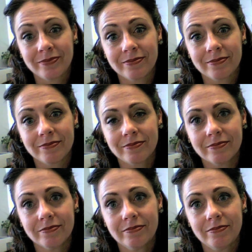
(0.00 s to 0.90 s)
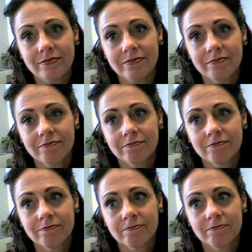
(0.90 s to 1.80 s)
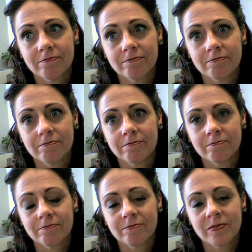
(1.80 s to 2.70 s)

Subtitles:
No one is speaking in this clip.